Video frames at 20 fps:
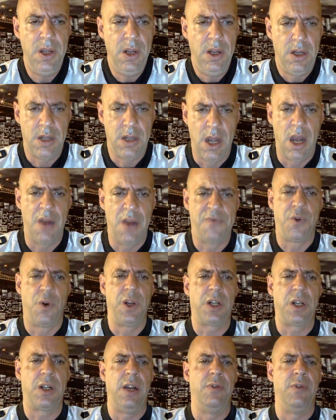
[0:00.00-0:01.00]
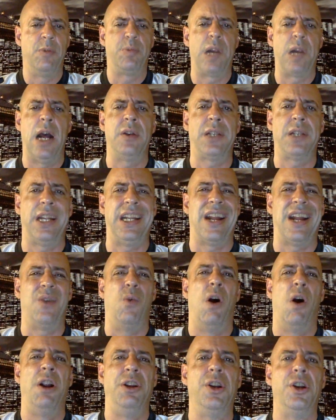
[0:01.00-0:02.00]
for the Cleveland Browns. You got to
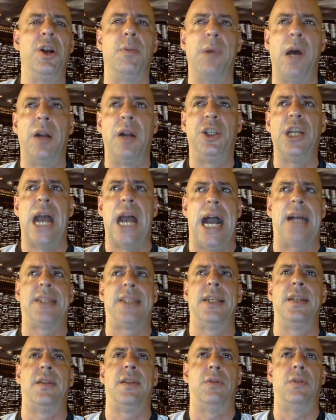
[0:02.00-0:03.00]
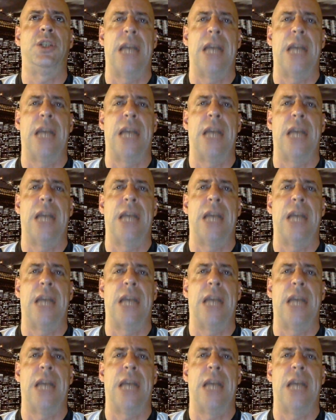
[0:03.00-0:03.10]
wonder about Jackson, too.